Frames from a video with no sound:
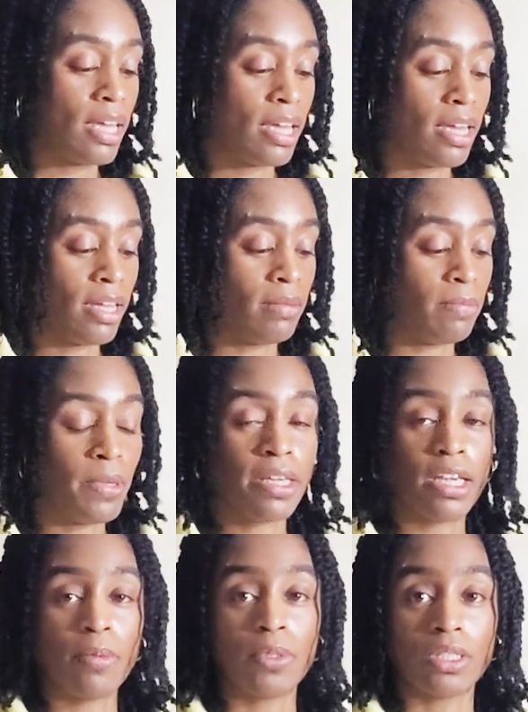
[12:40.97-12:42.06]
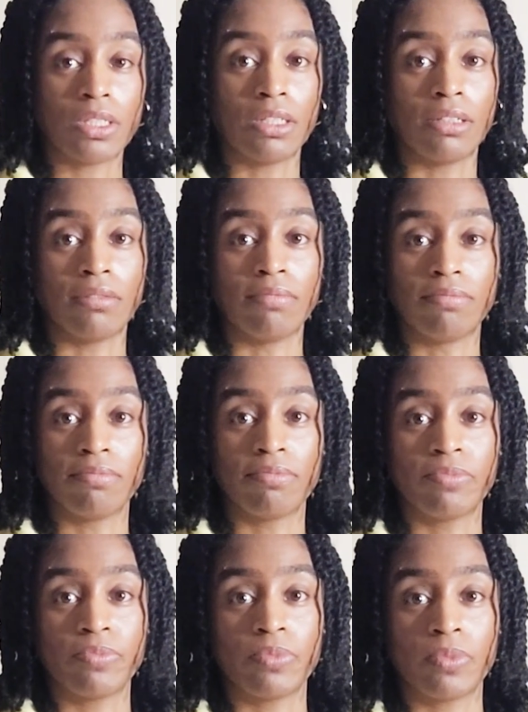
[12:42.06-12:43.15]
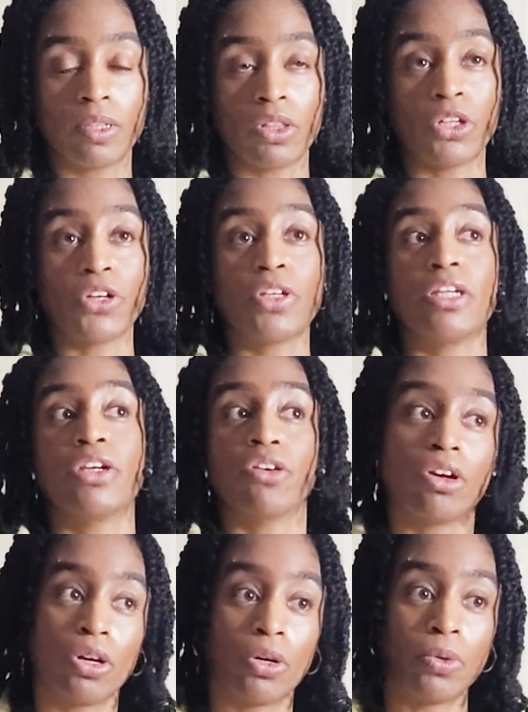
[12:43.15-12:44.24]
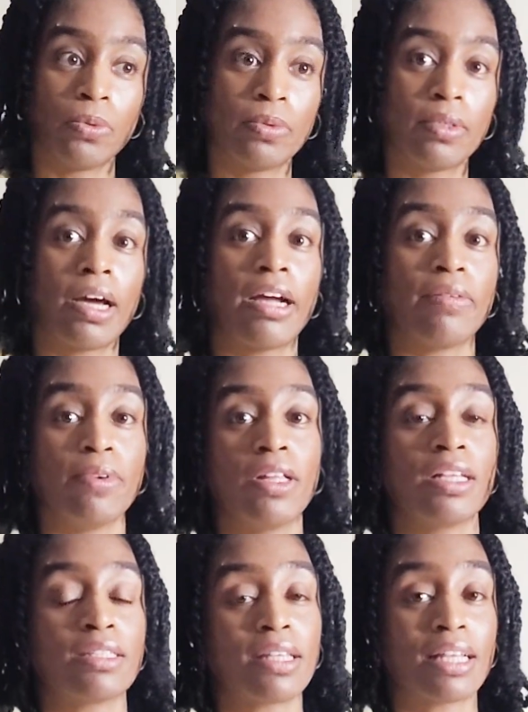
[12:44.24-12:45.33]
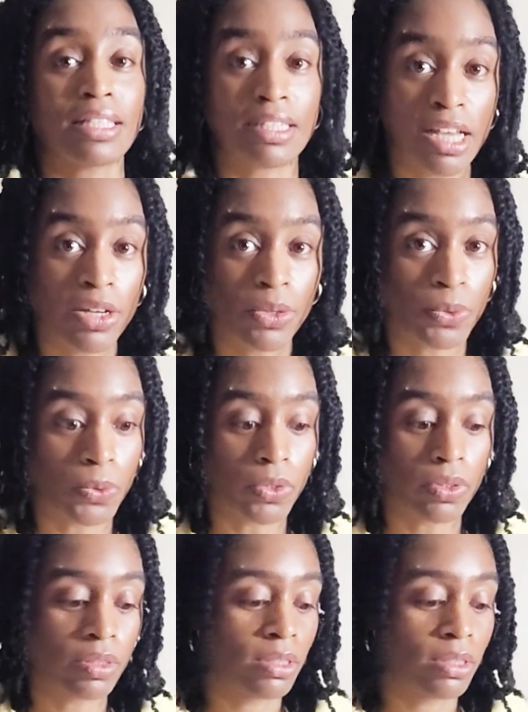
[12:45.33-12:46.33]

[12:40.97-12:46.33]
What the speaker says: And being able to learn and grow, I realized that that's not cool.